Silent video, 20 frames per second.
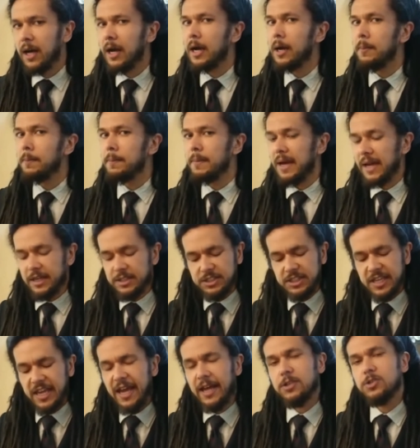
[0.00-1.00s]
um, and as
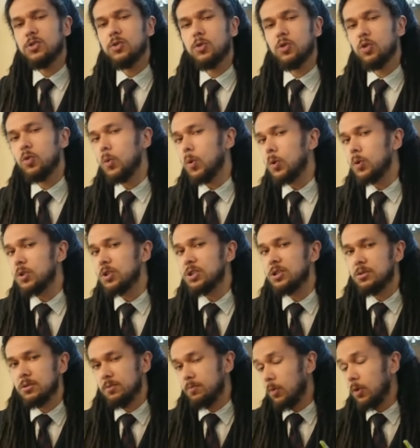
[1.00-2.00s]
I get sort of
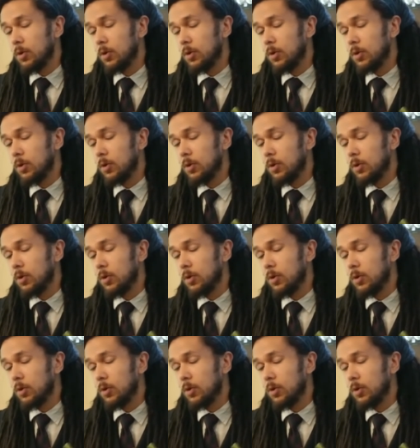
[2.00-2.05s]
towards